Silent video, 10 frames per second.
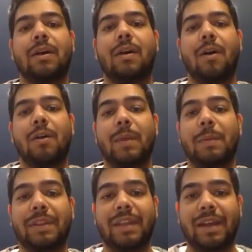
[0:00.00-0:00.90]
or
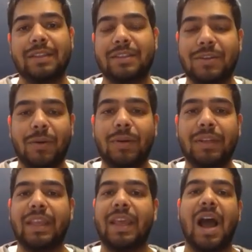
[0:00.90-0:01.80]
maybe they
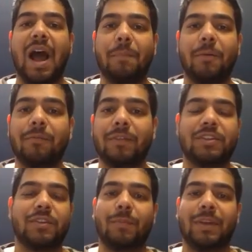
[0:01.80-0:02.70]
installed the app on
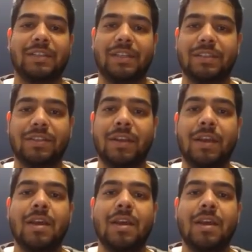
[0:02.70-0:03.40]
which you messaged.